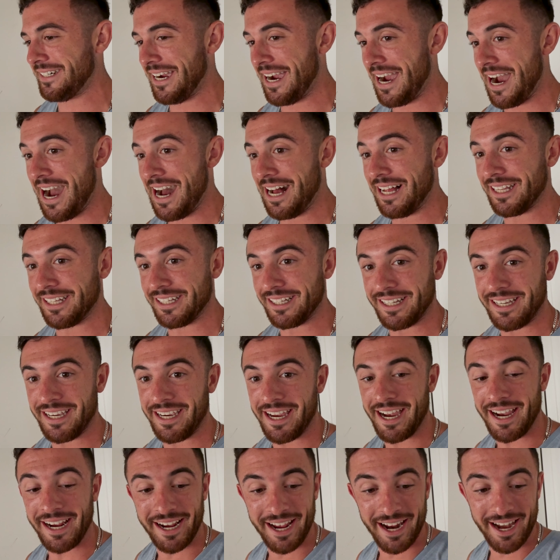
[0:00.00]

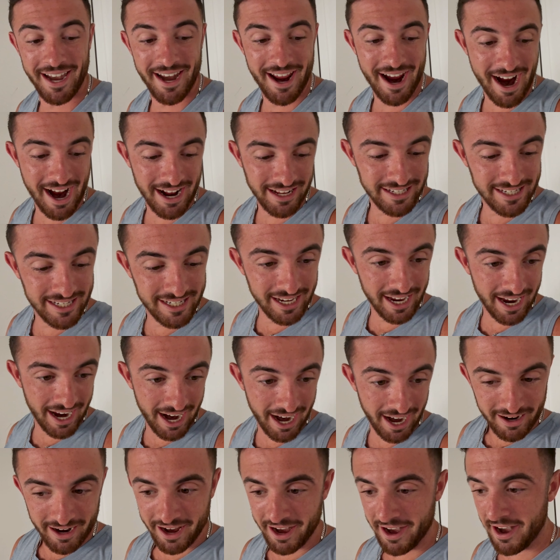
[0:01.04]
Golly, I cannot
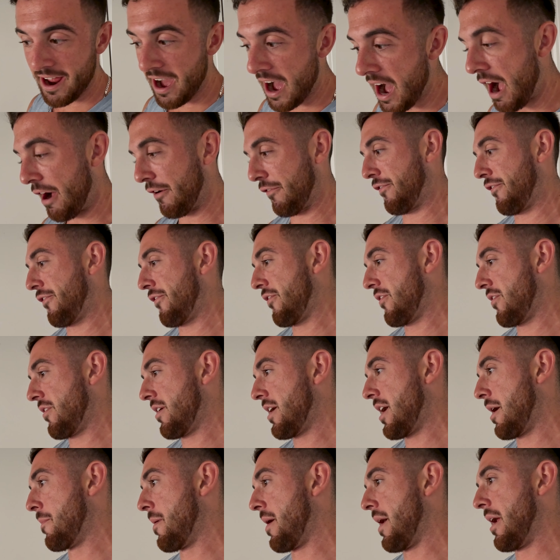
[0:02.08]
say enough
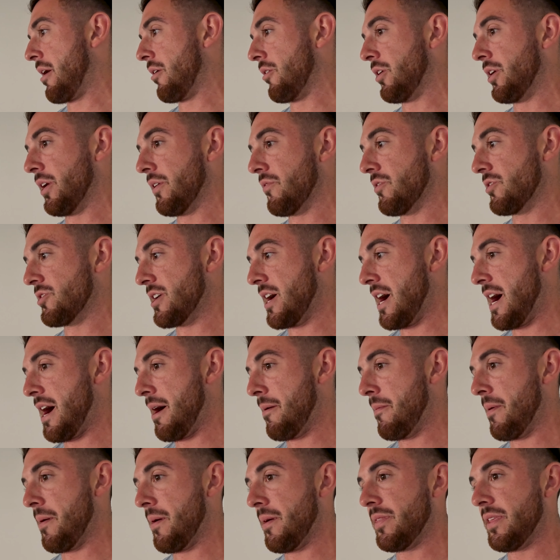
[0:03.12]
about how good of a
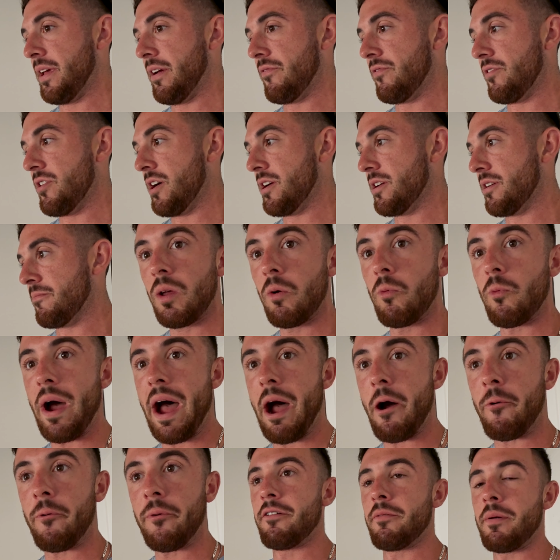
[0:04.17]
job they've done.
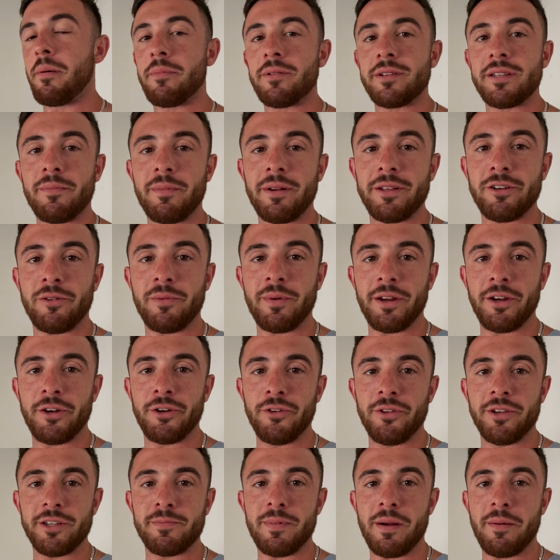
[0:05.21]
Wow, I remember somebody told me to
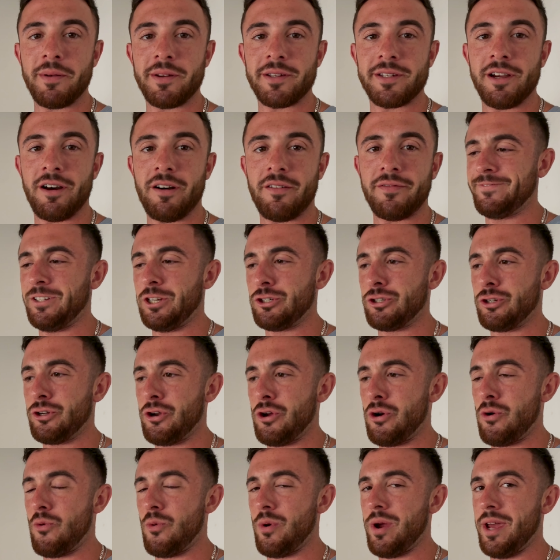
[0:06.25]
do this by myself. There's
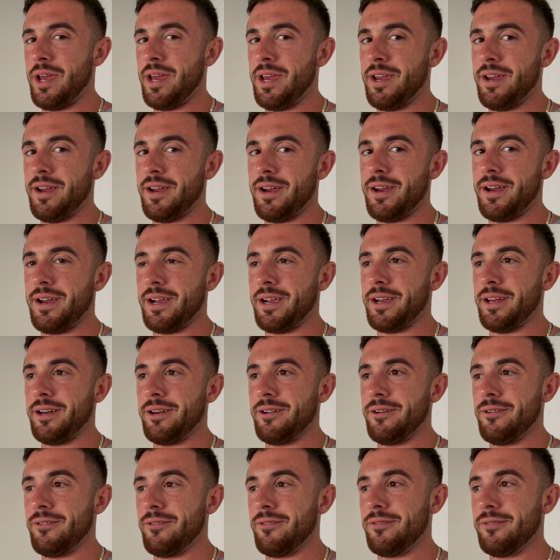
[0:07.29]
no way I could
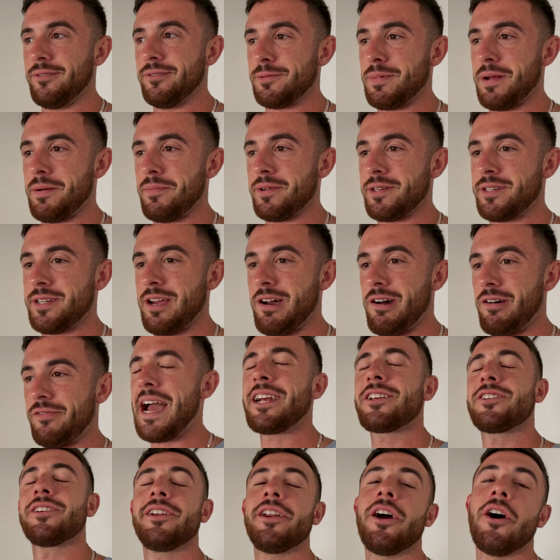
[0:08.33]
do this by myself.
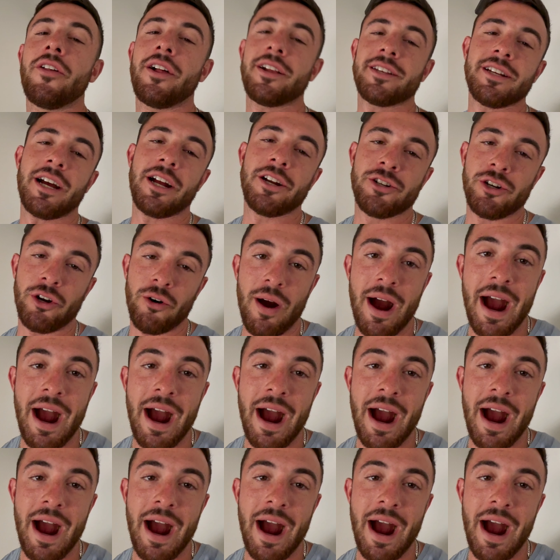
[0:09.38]
Actually, no, that's not true.